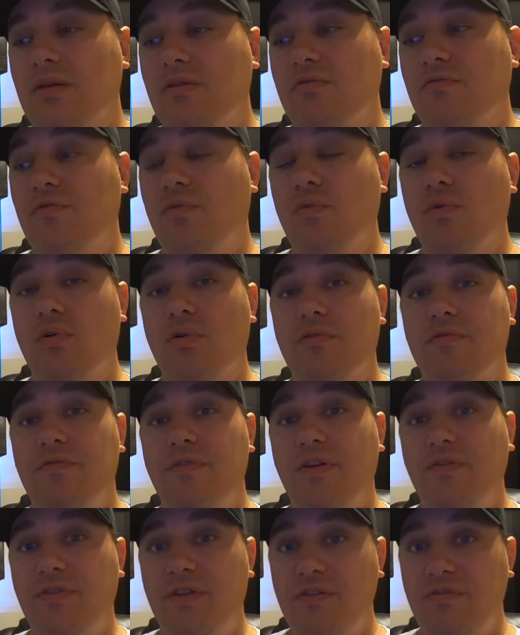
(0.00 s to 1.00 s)
for
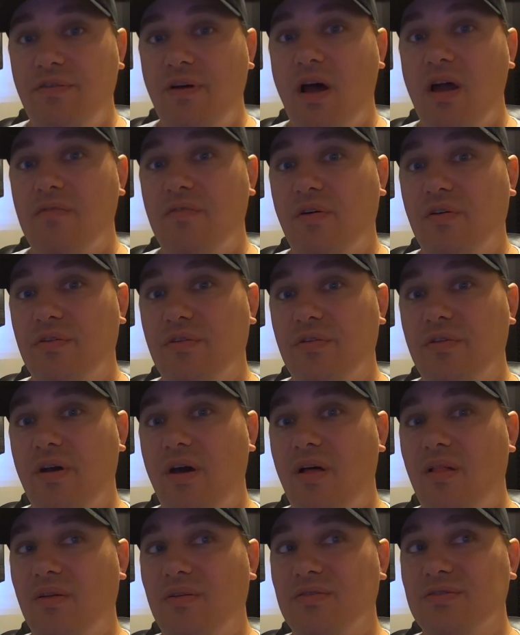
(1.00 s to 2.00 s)

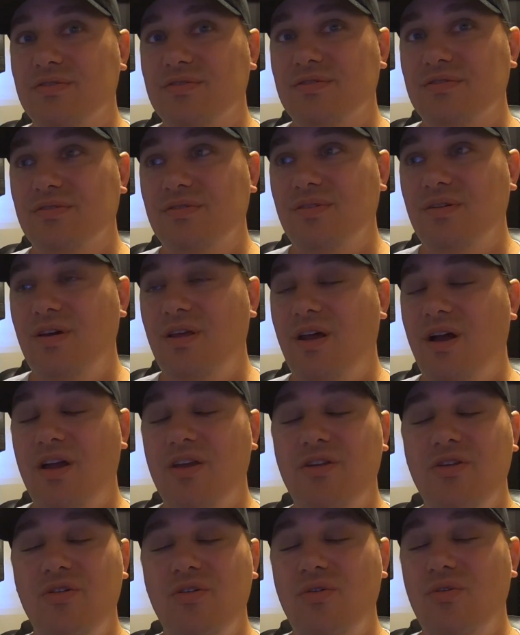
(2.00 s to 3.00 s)
$5,500, and
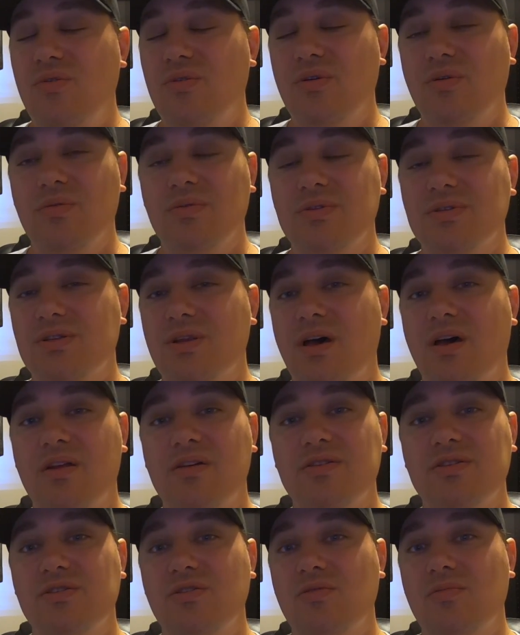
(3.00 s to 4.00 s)
I knew there was not
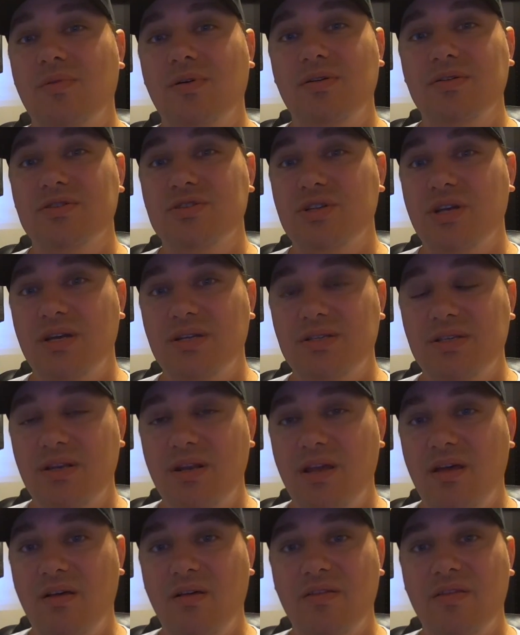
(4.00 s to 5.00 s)
a snowball's chance in
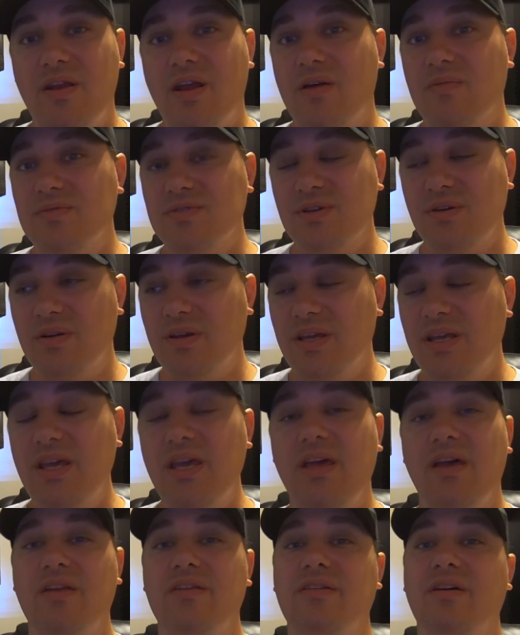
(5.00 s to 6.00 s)
hell that I was going to
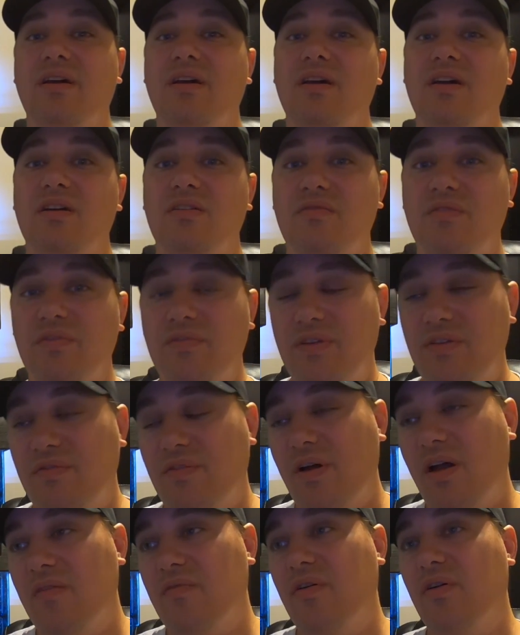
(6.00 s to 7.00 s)
get
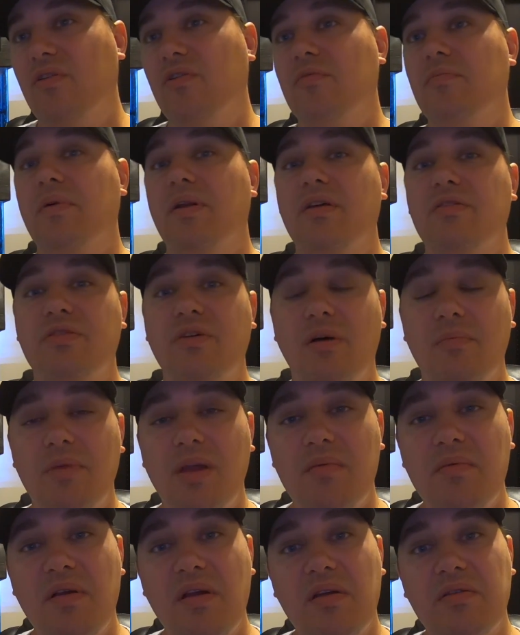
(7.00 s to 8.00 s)
5,500, but I thought
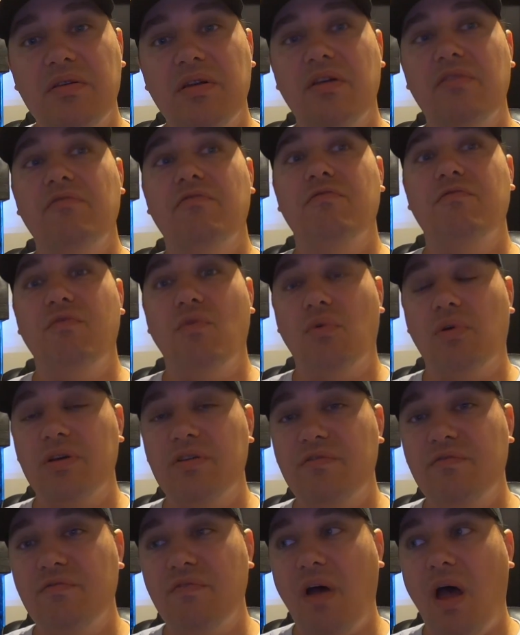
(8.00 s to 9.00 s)
maybe I'd get
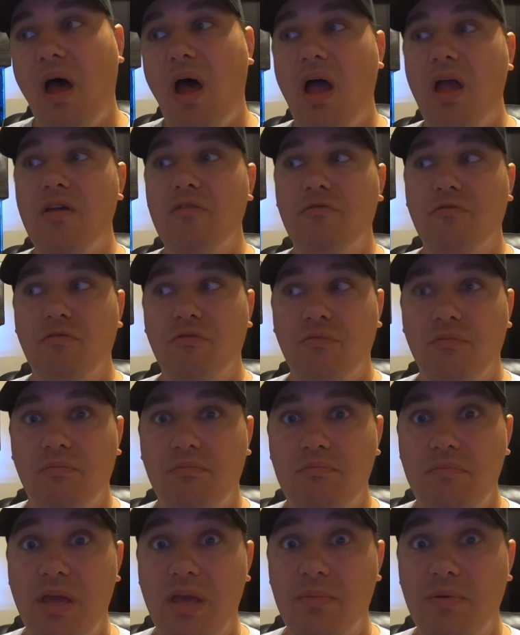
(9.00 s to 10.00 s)
45,
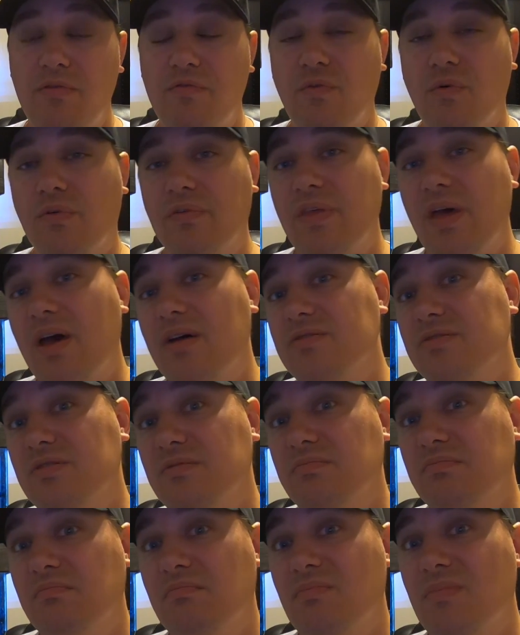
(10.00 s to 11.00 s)
maybe
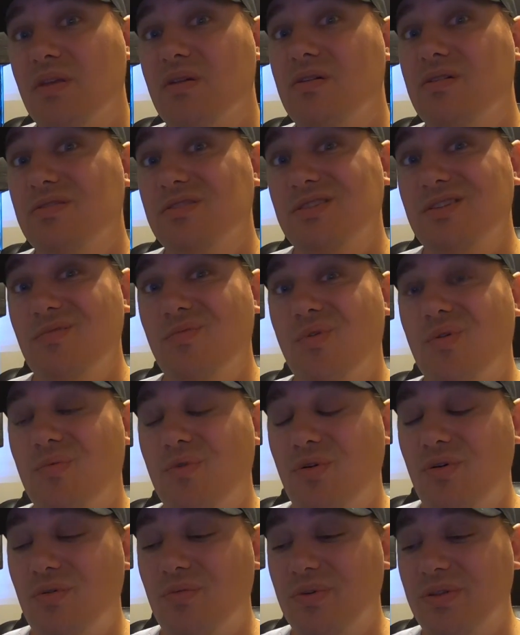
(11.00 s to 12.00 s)
4,000. See where
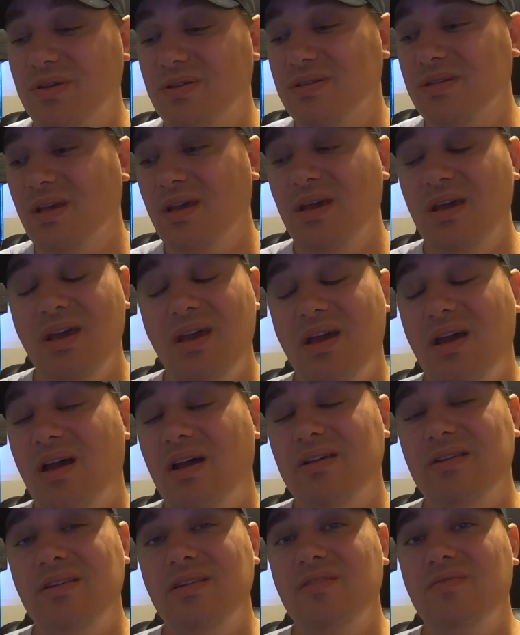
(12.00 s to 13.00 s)
I'm going with this?
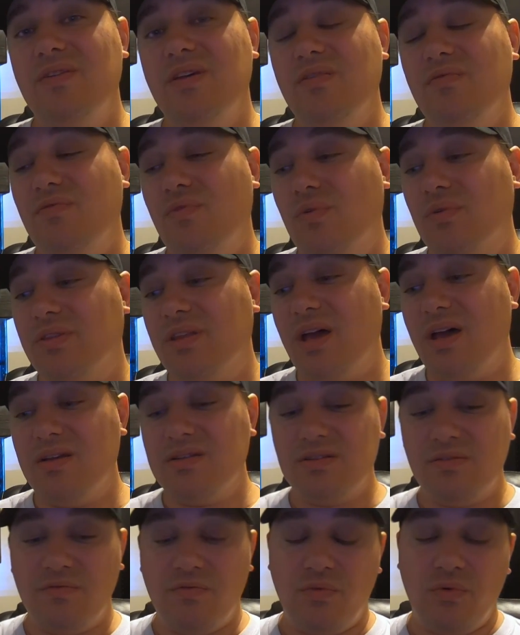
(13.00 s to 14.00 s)
I didn't even get
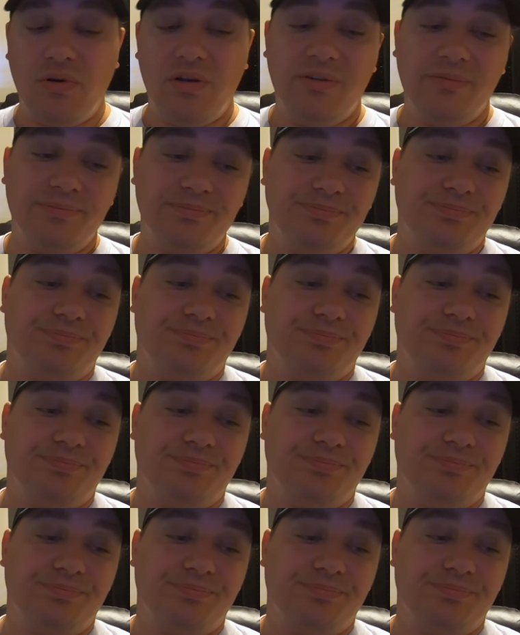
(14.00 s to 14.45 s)
4,000 for it.